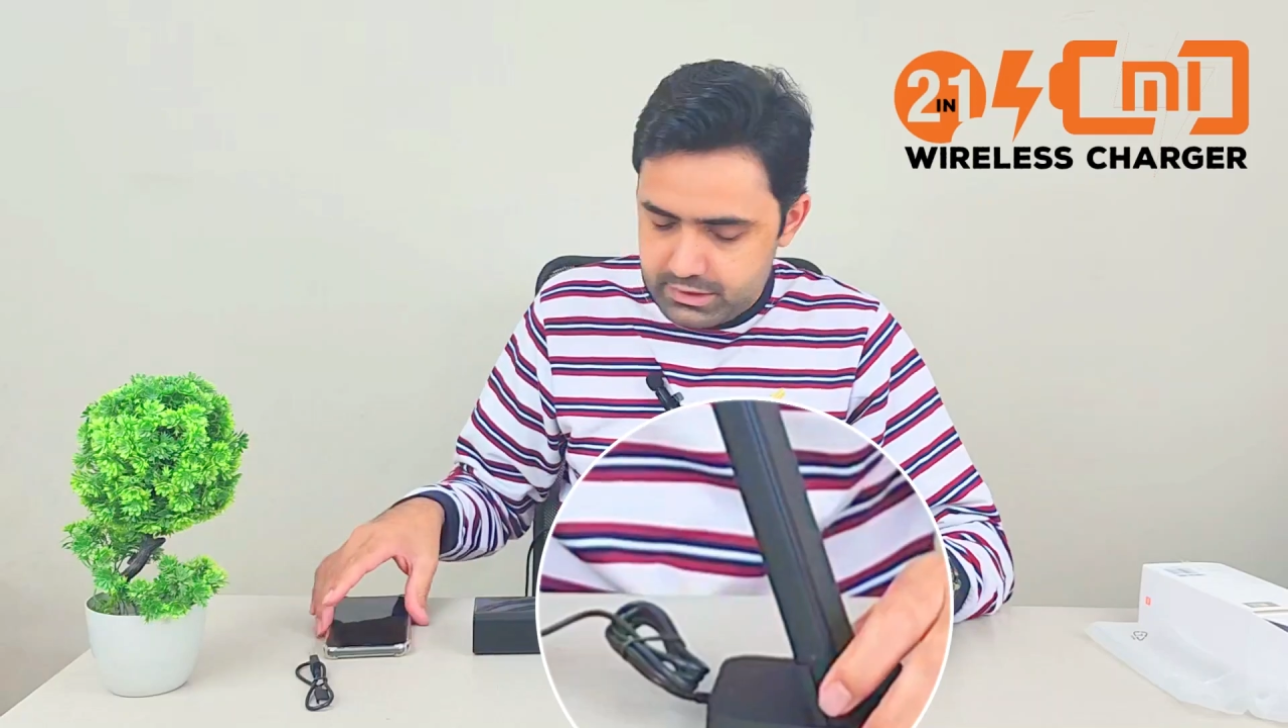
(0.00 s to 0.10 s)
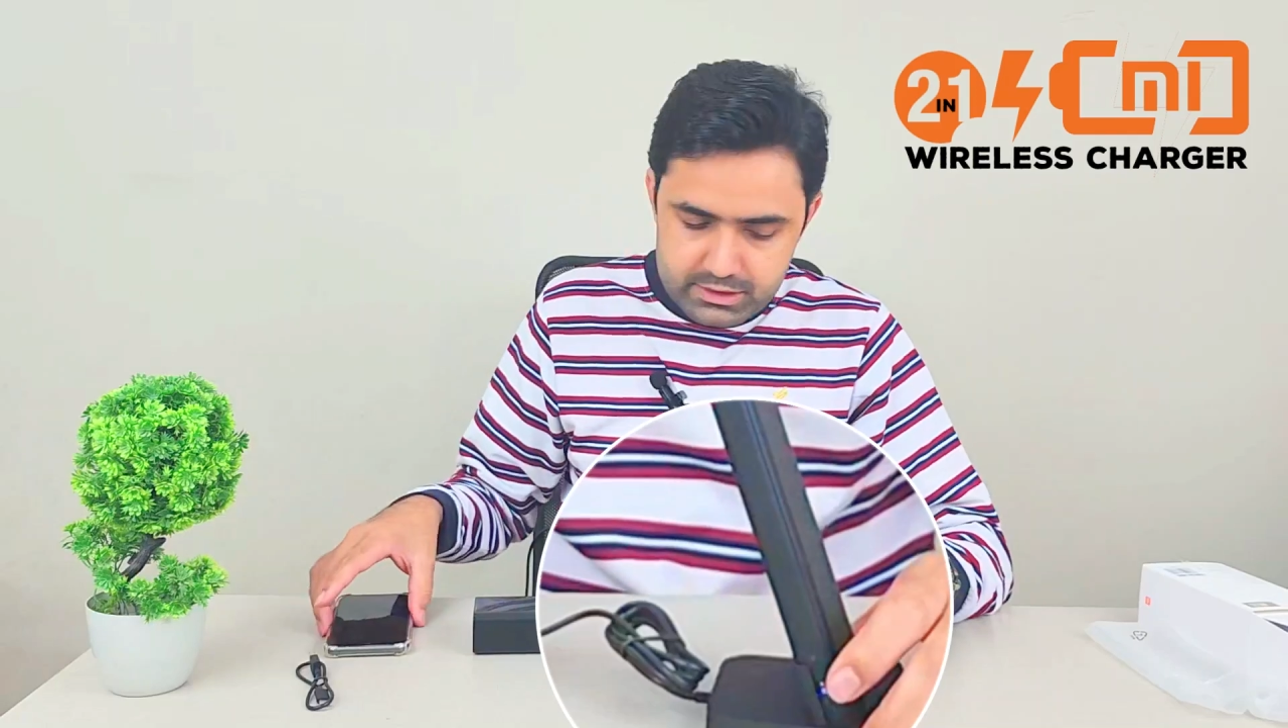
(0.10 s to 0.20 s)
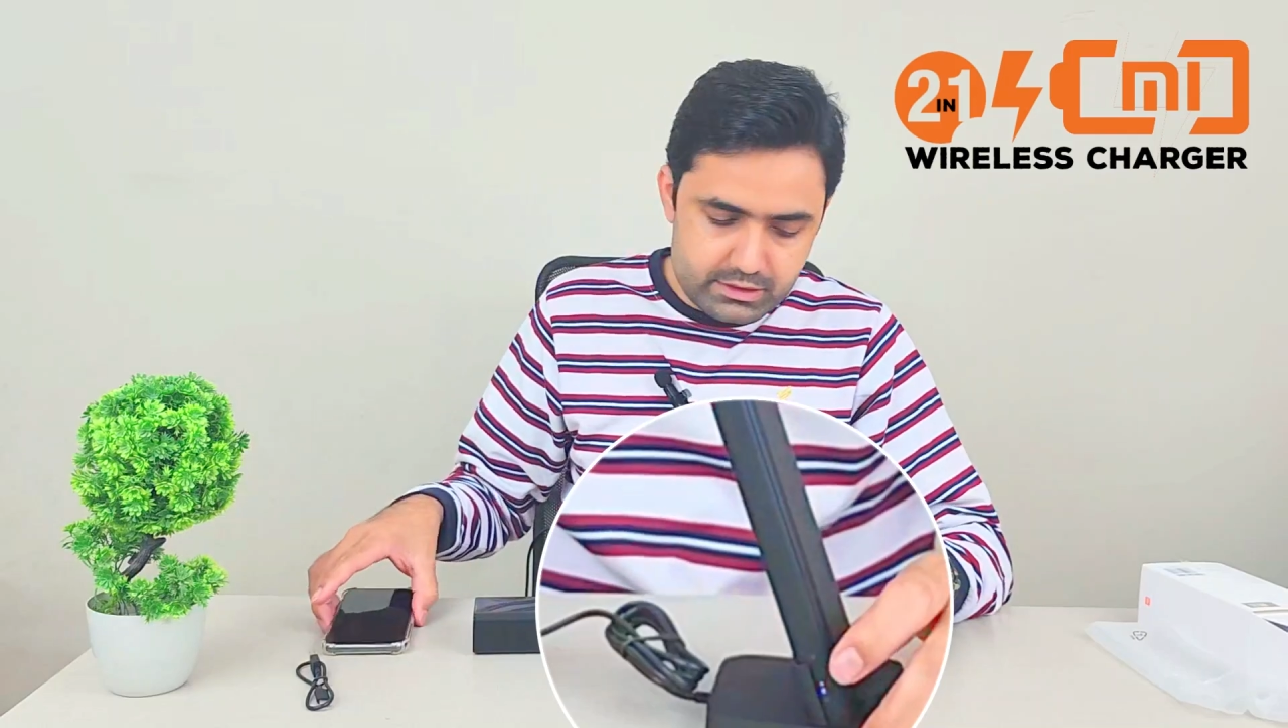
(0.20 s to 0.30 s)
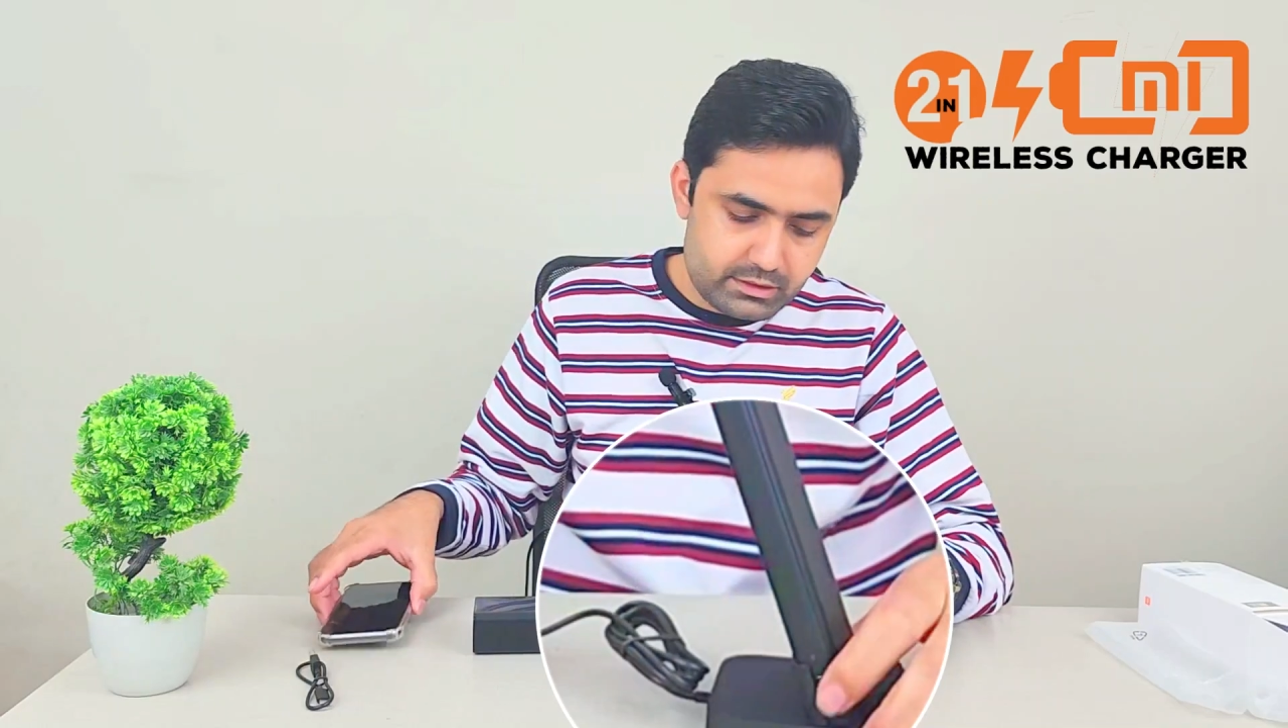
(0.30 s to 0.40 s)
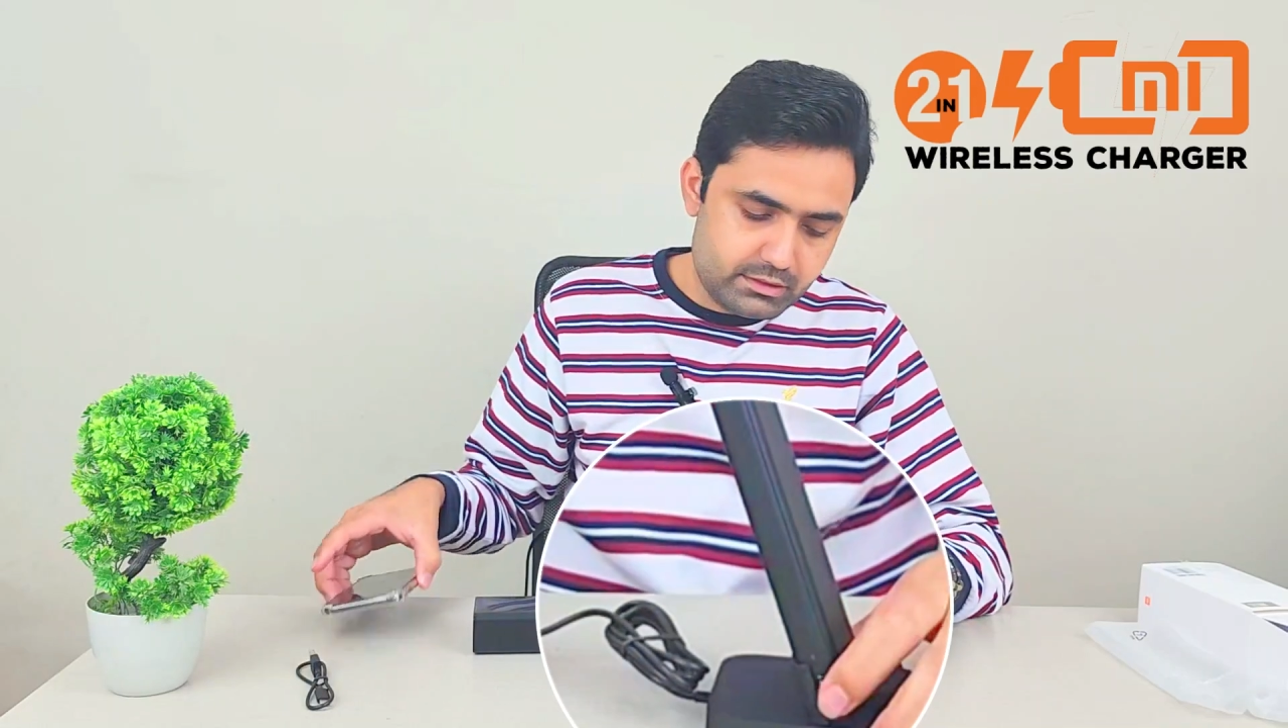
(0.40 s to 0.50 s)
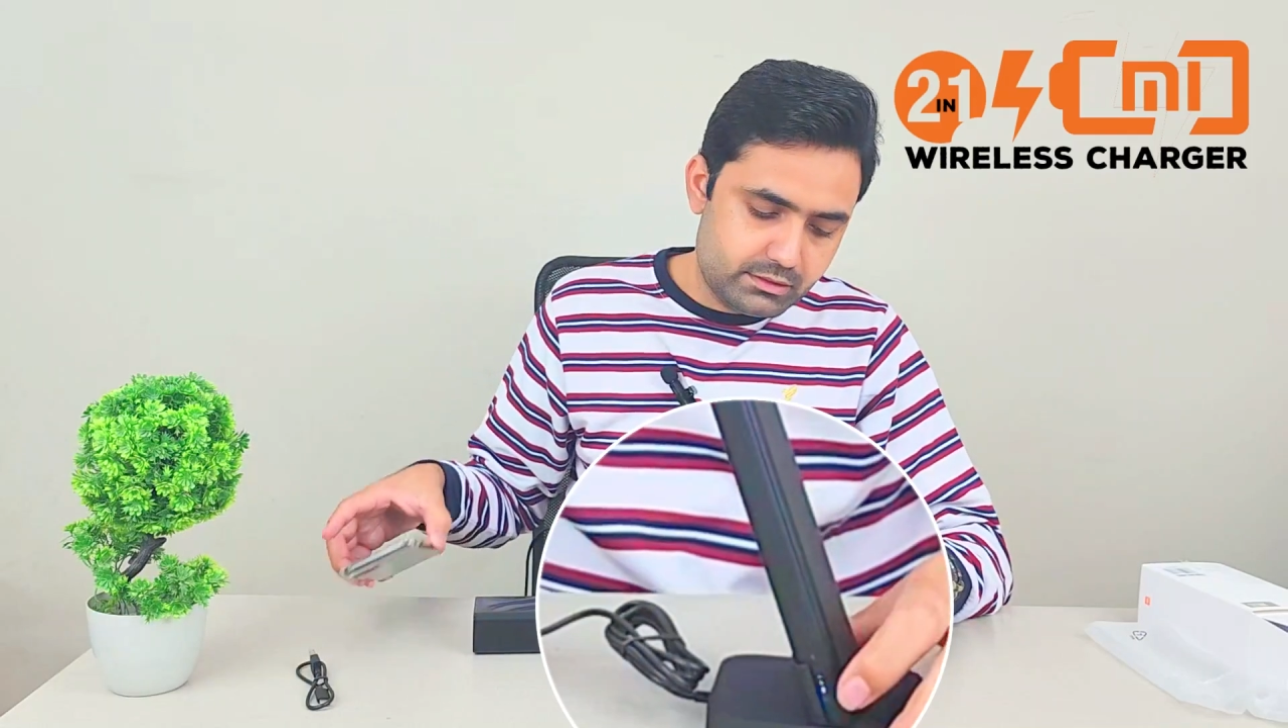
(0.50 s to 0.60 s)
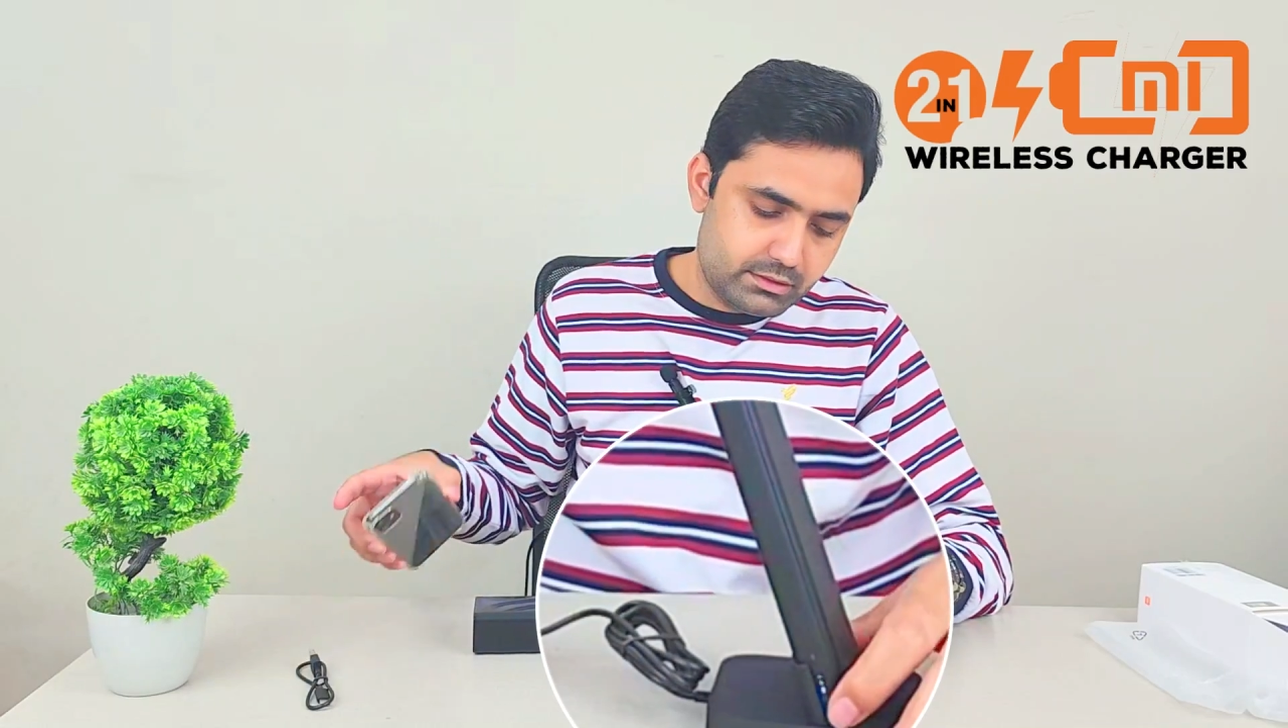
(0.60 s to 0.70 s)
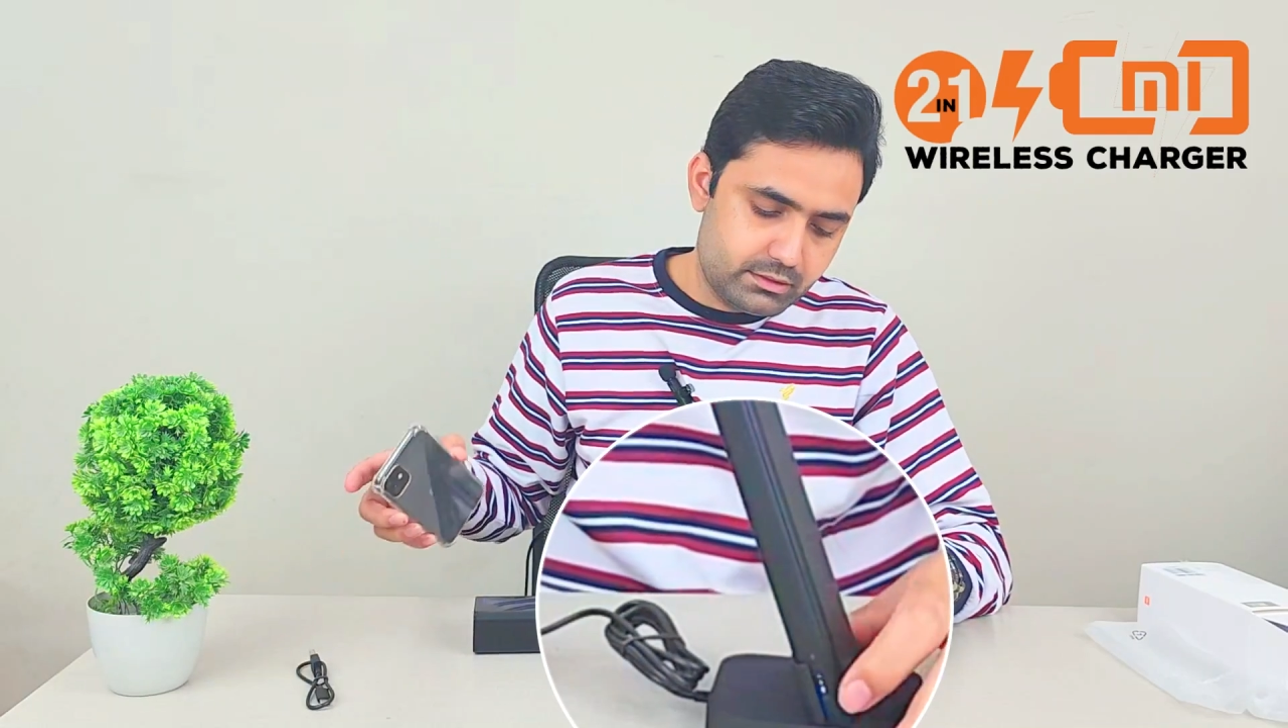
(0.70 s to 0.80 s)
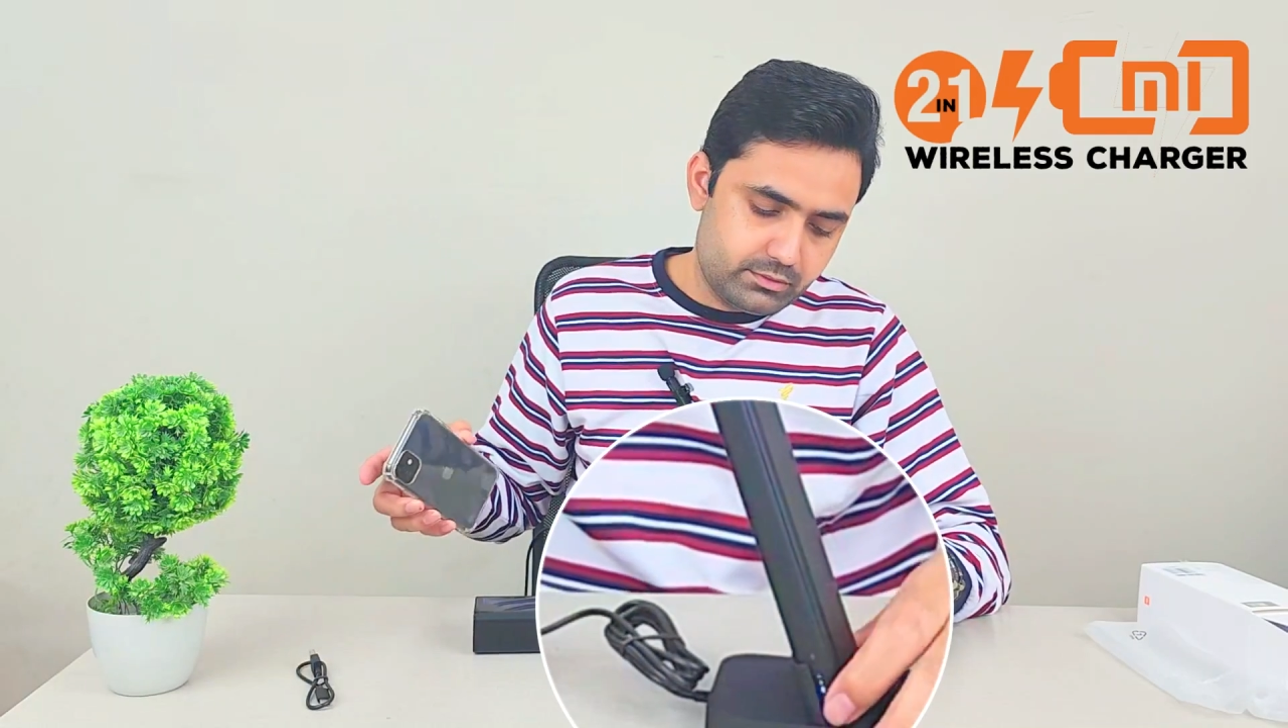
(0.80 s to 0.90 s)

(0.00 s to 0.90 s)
Indicators